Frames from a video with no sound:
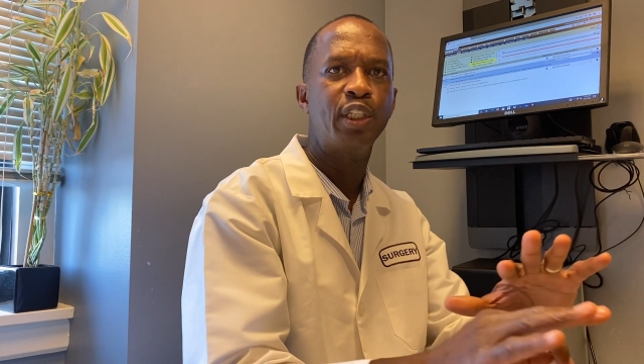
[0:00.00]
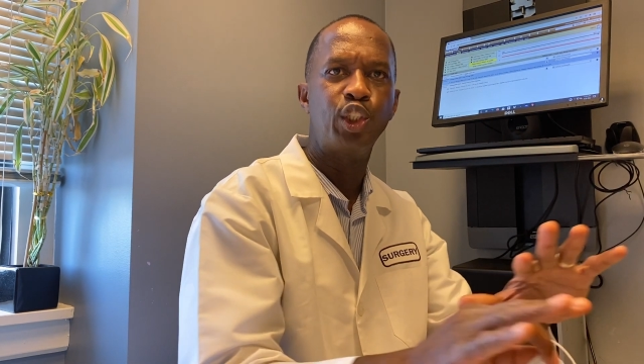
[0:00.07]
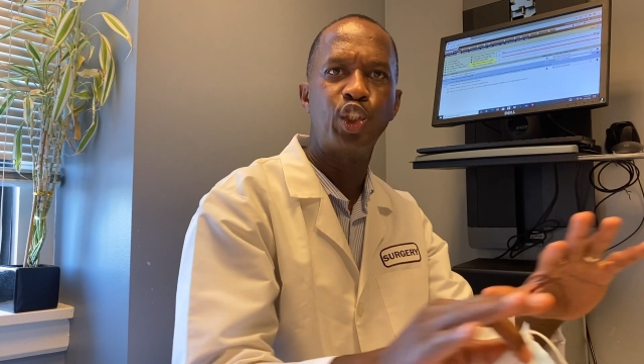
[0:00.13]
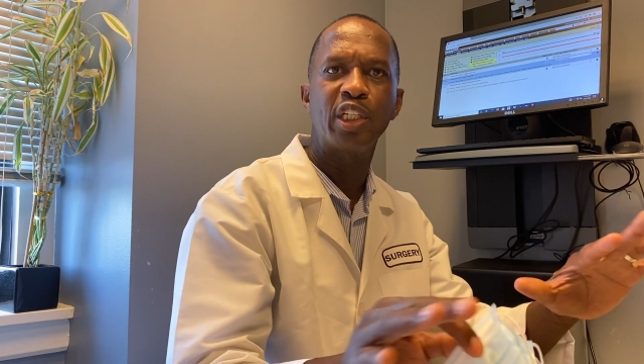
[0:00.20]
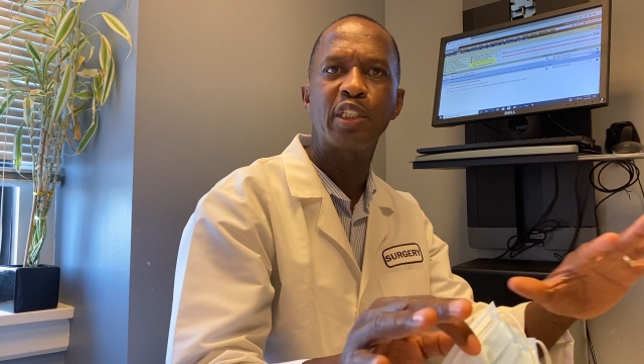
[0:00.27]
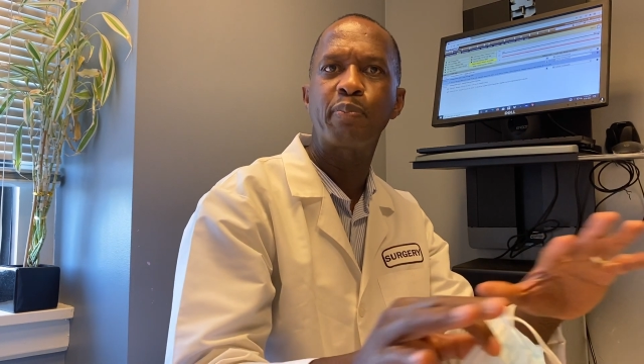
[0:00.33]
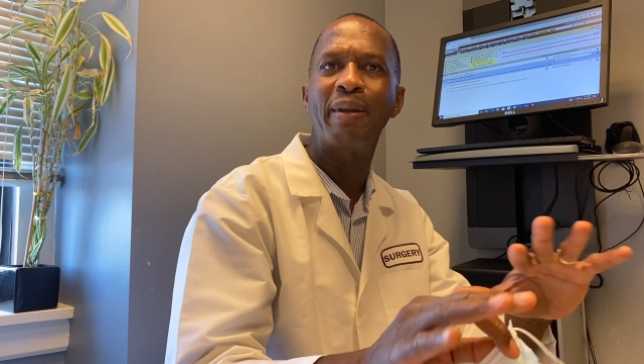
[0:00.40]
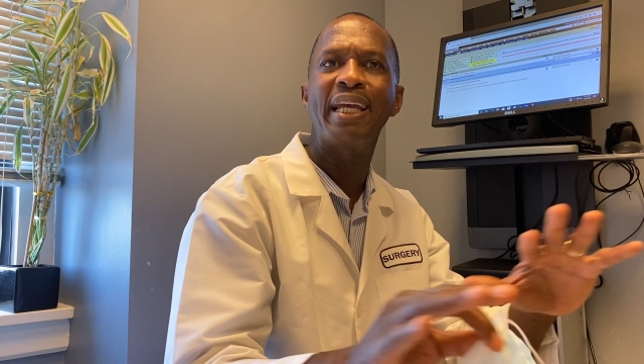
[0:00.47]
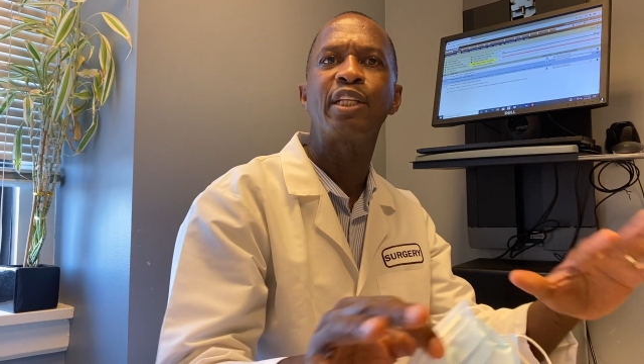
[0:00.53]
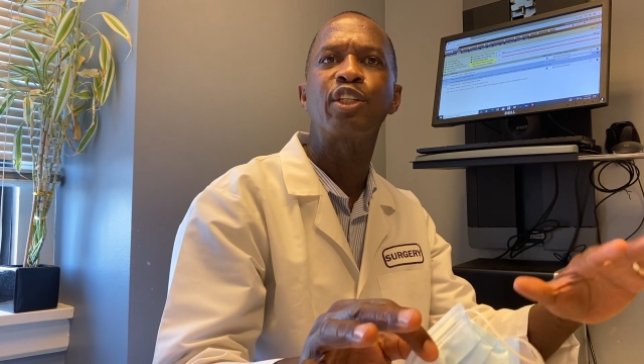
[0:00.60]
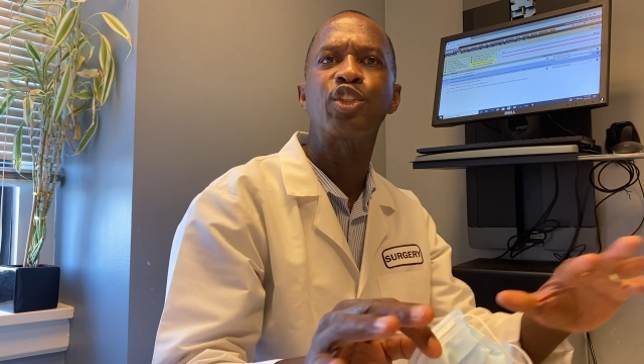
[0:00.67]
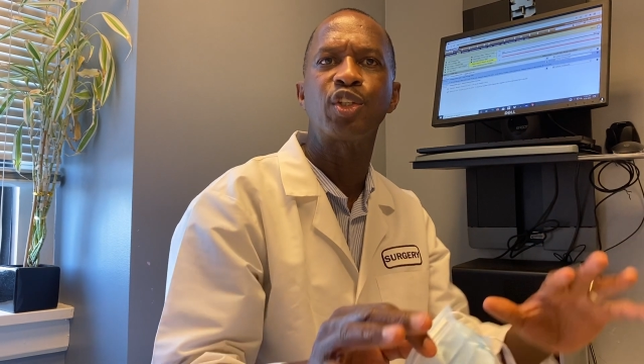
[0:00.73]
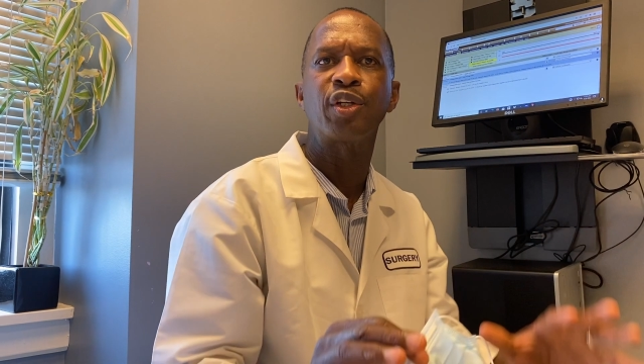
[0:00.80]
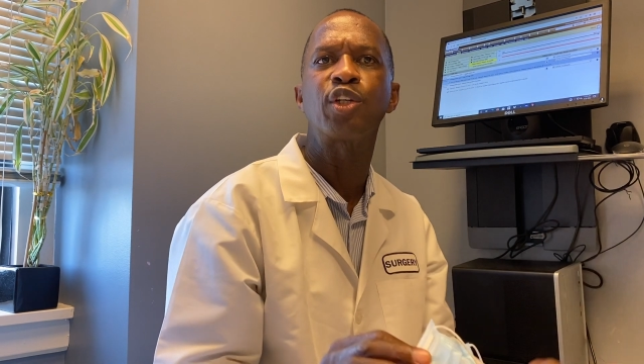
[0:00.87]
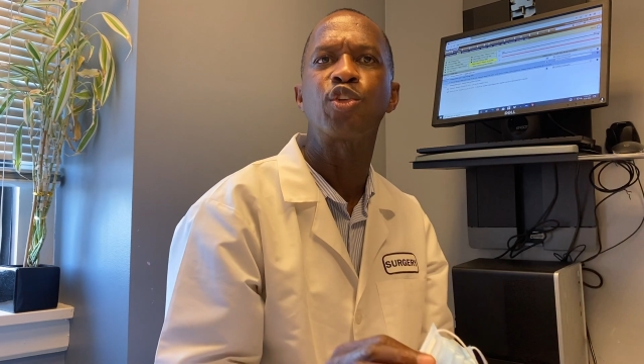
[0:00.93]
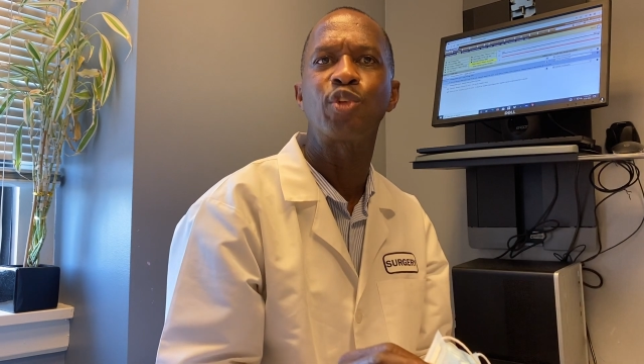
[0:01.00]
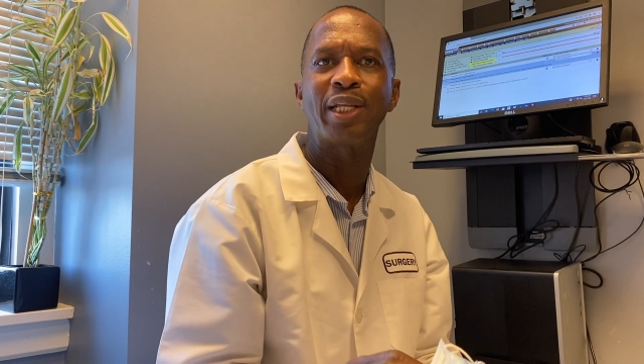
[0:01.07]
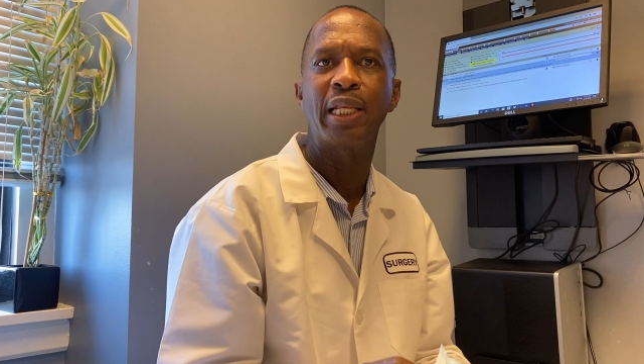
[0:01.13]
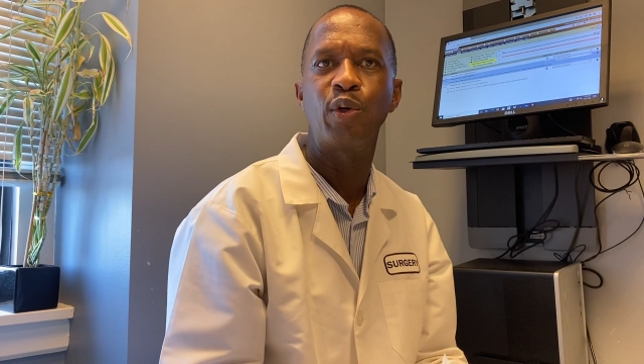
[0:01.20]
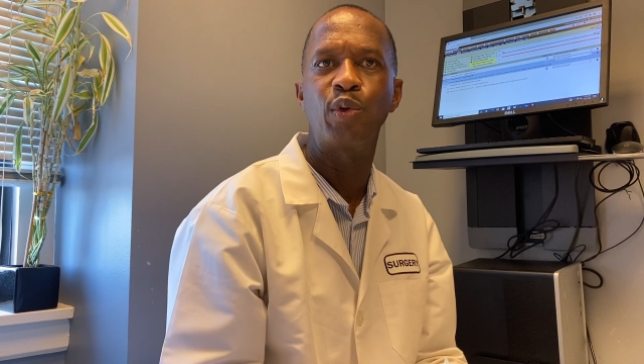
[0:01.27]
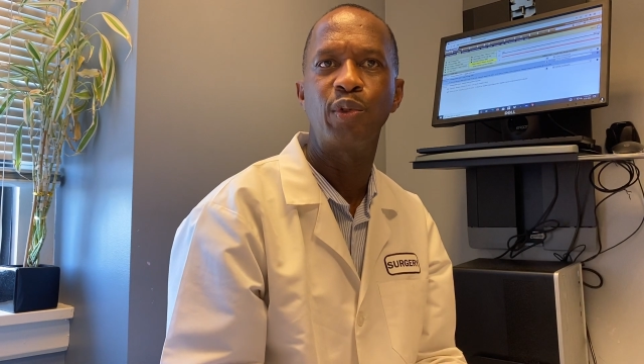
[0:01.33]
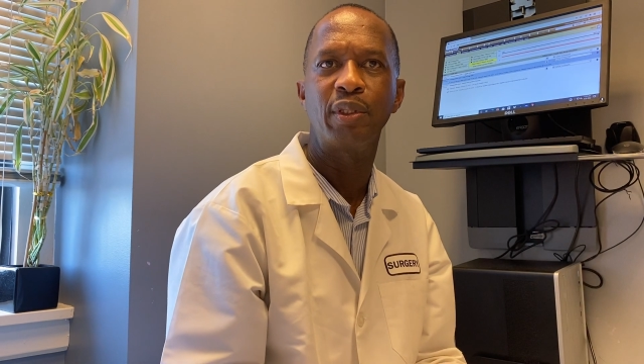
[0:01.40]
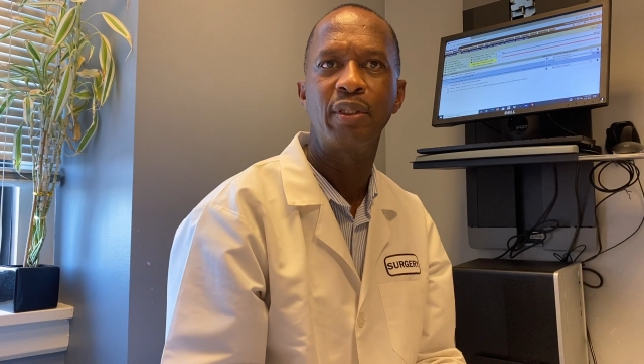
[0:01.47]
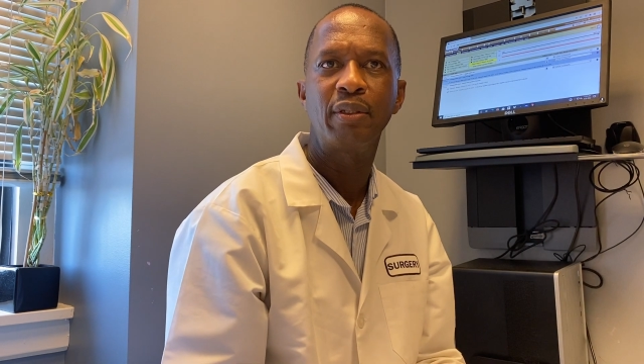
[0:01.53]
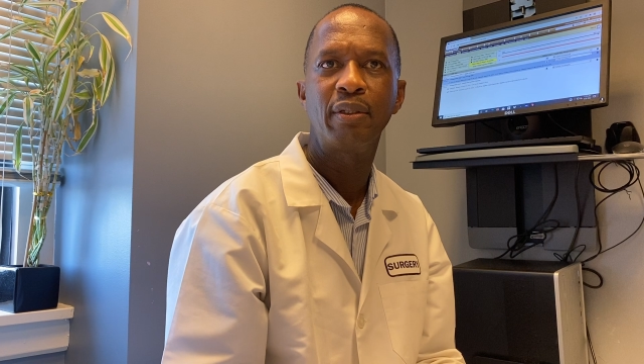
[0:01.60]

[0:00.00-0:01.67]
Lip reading: just by the surgery alone.